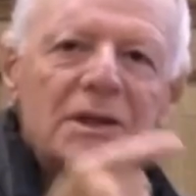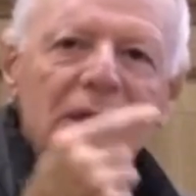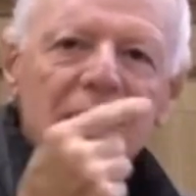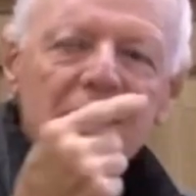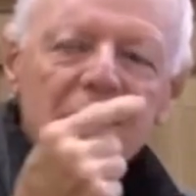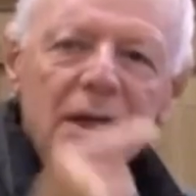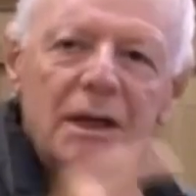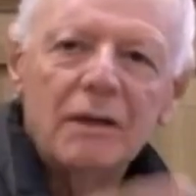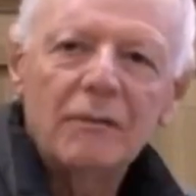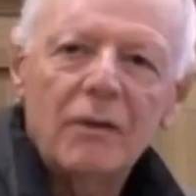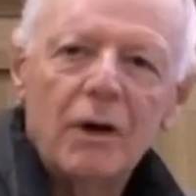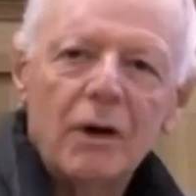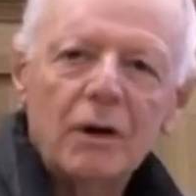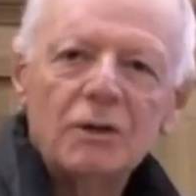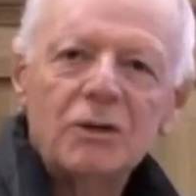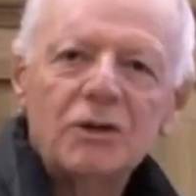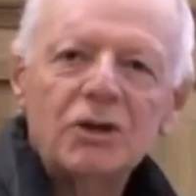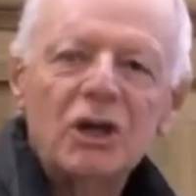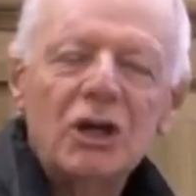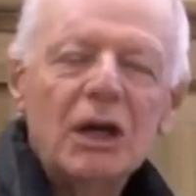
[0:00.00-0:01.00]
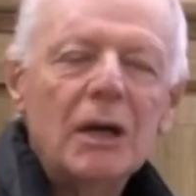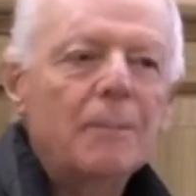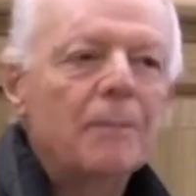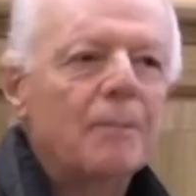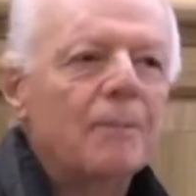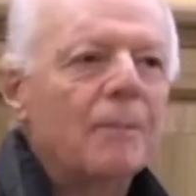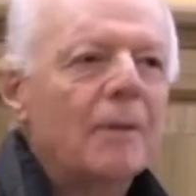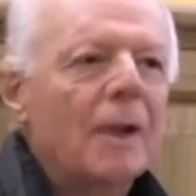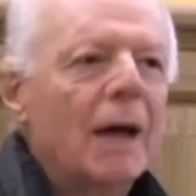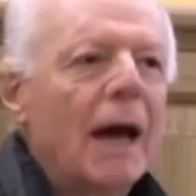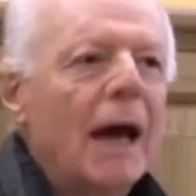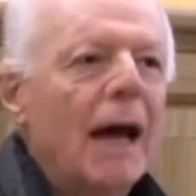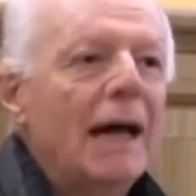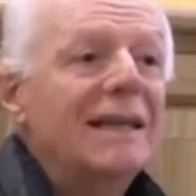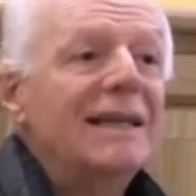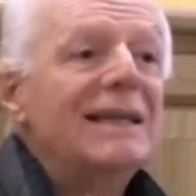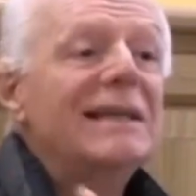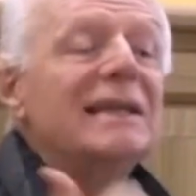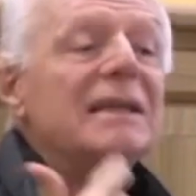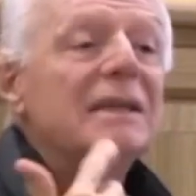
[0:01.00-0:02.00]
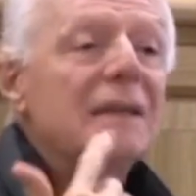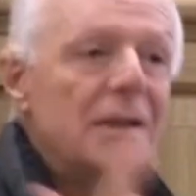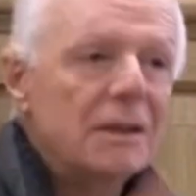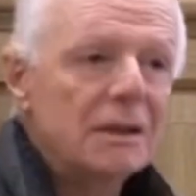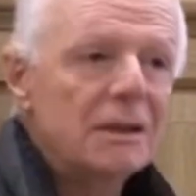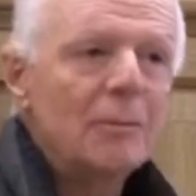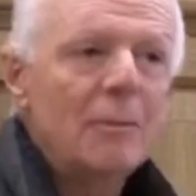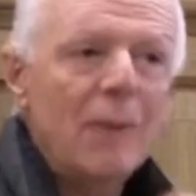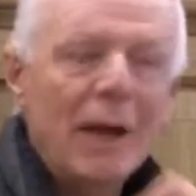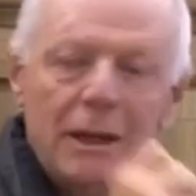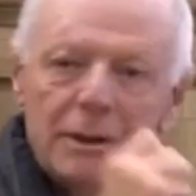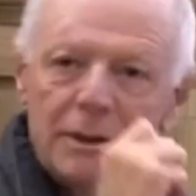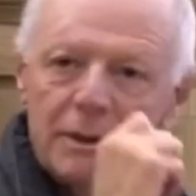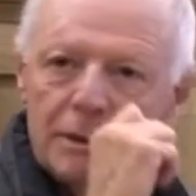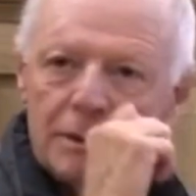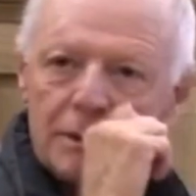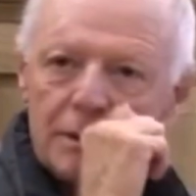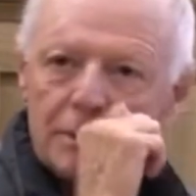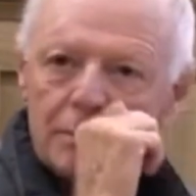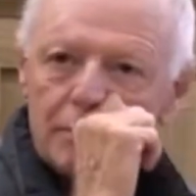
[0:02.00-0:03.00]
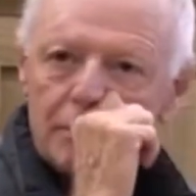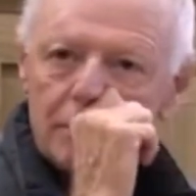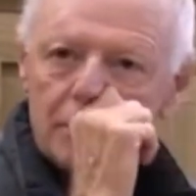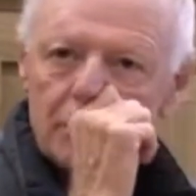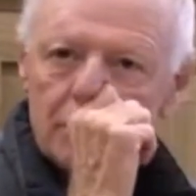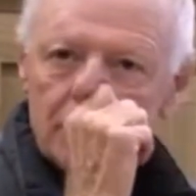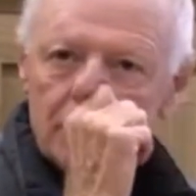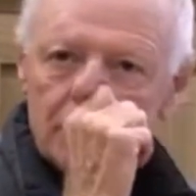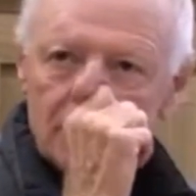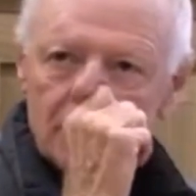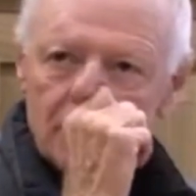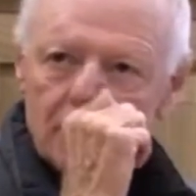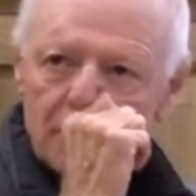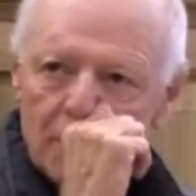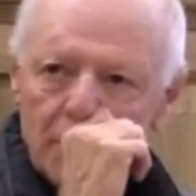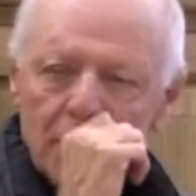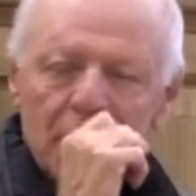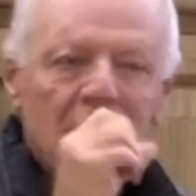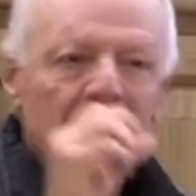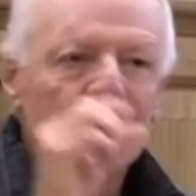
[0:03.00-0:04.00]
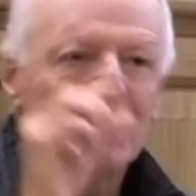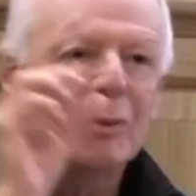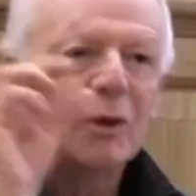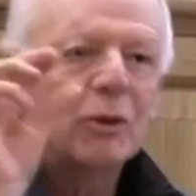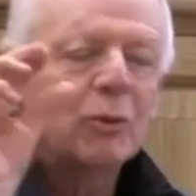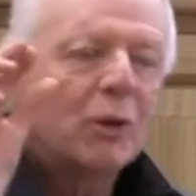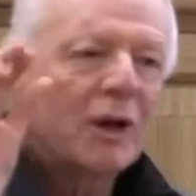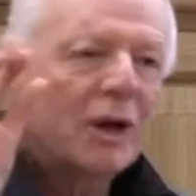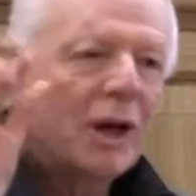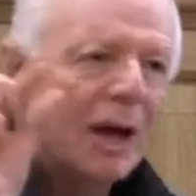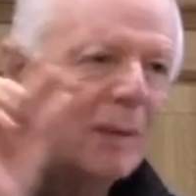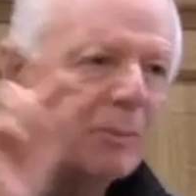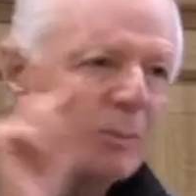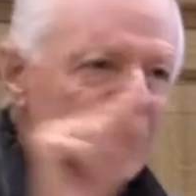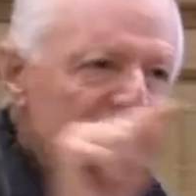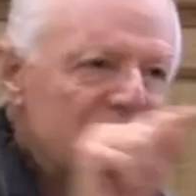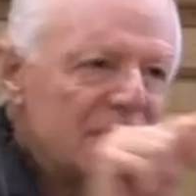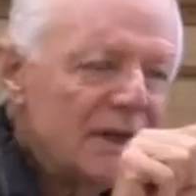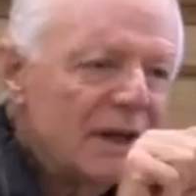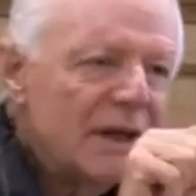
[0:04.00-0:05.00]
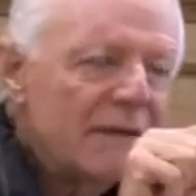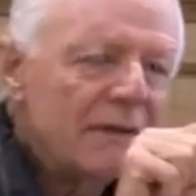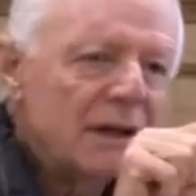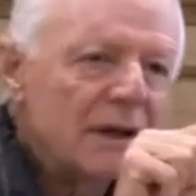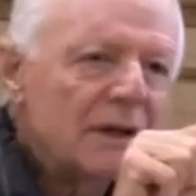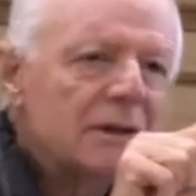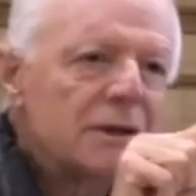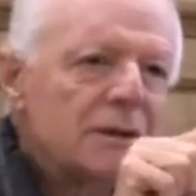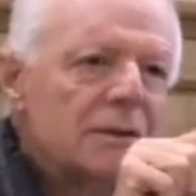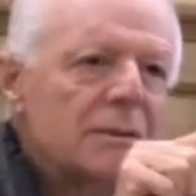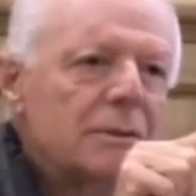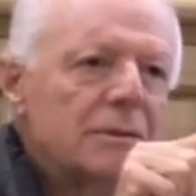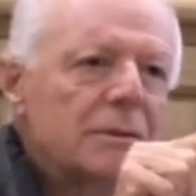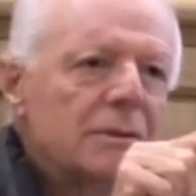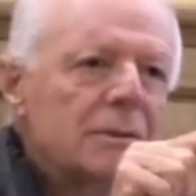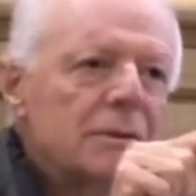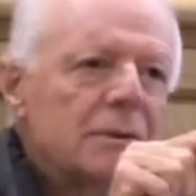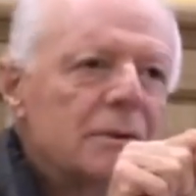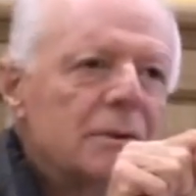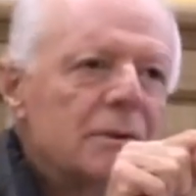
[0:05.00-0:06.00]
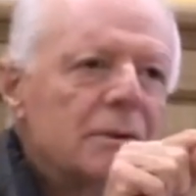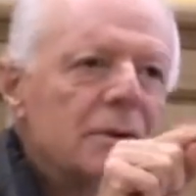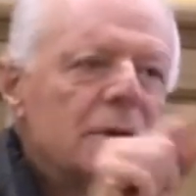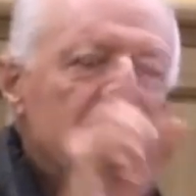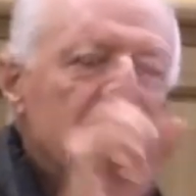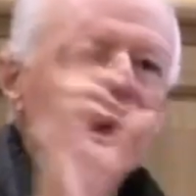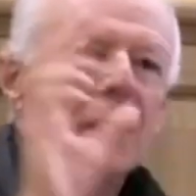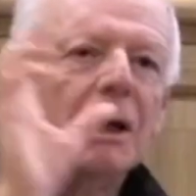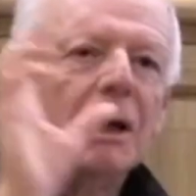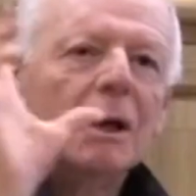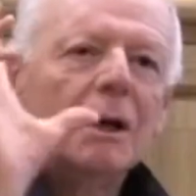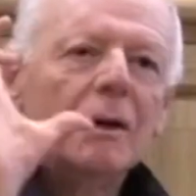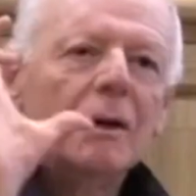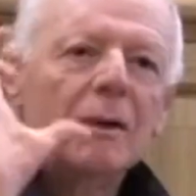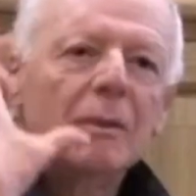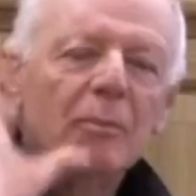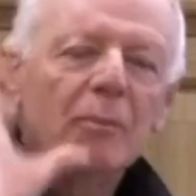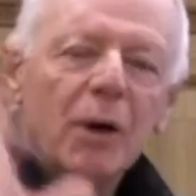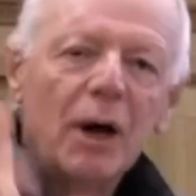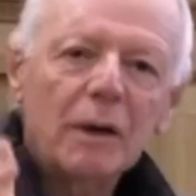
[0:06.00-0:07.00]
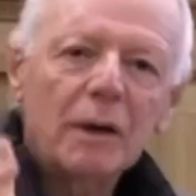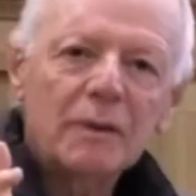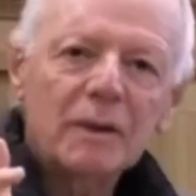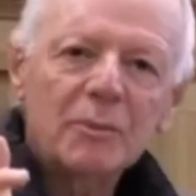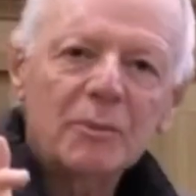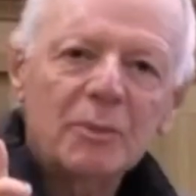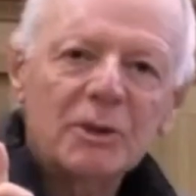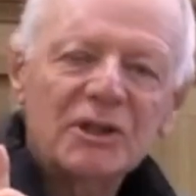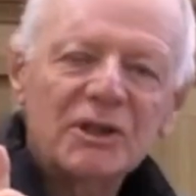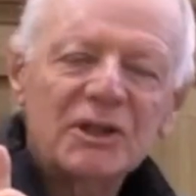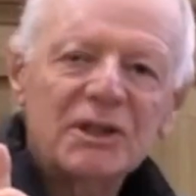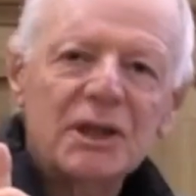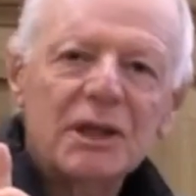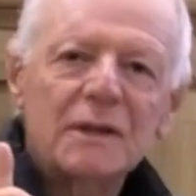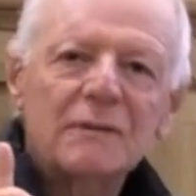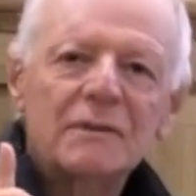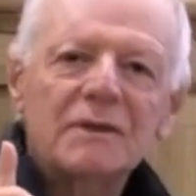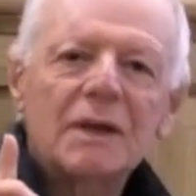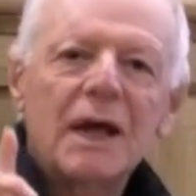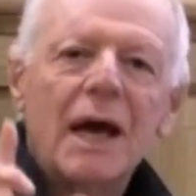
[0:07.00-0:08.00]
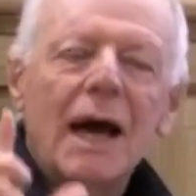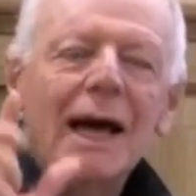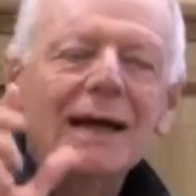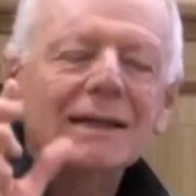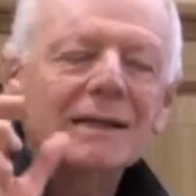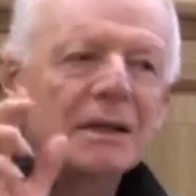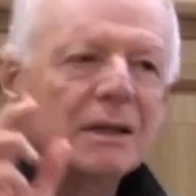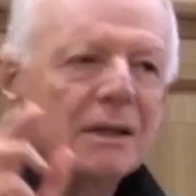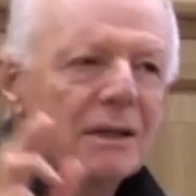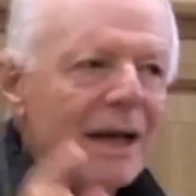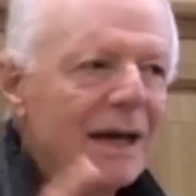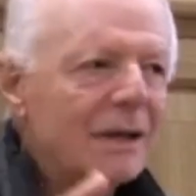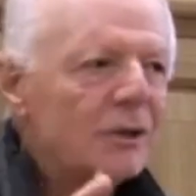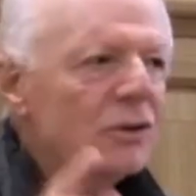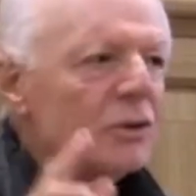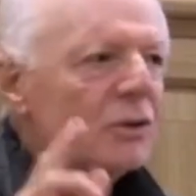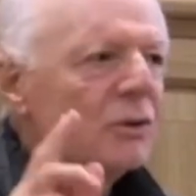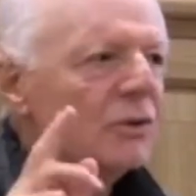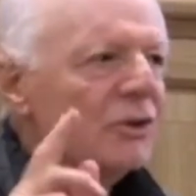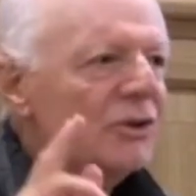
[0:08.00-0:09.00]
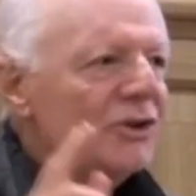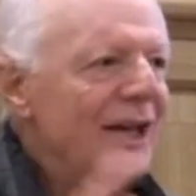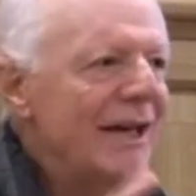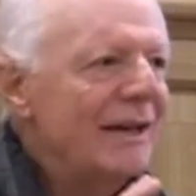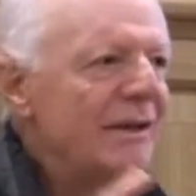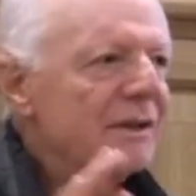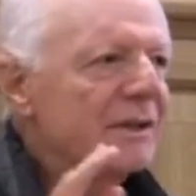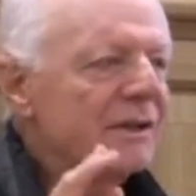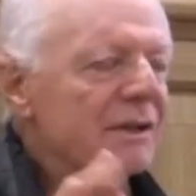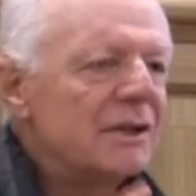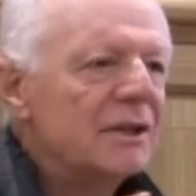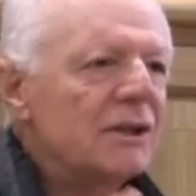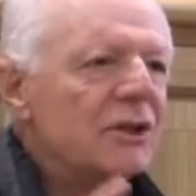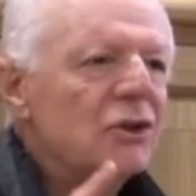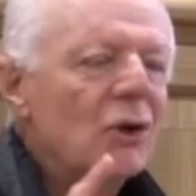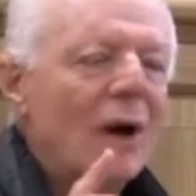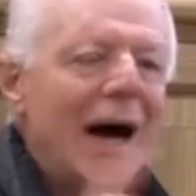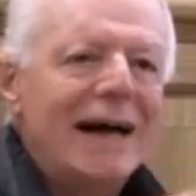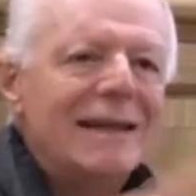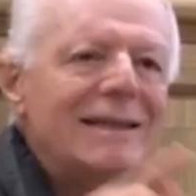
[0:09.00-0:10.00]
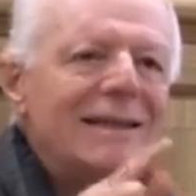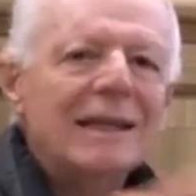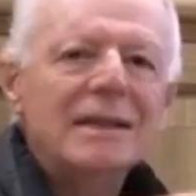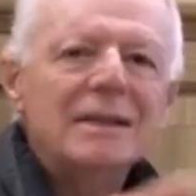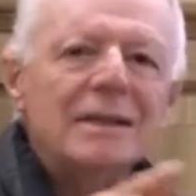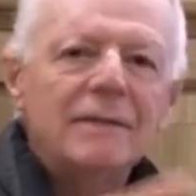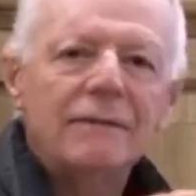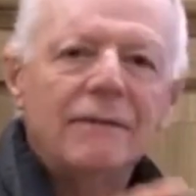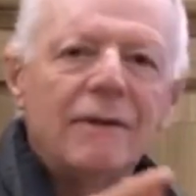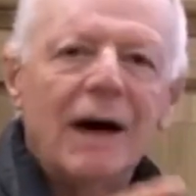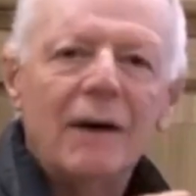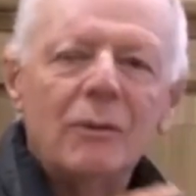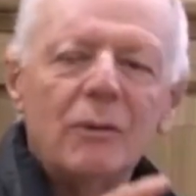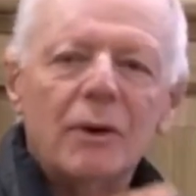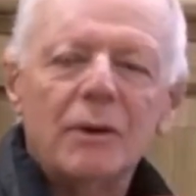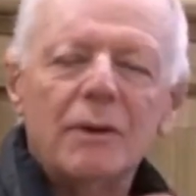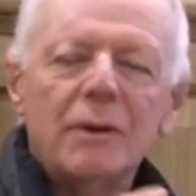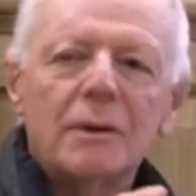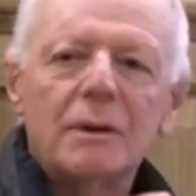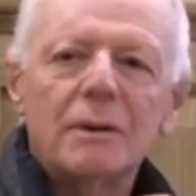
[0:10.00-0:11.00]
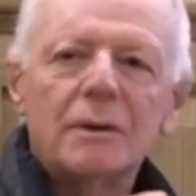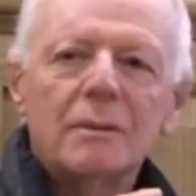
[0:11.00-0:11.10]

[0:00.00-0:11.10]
is involuntary and it is independent. But when I perceive it, the part that perceives has a natural tendency to identify with.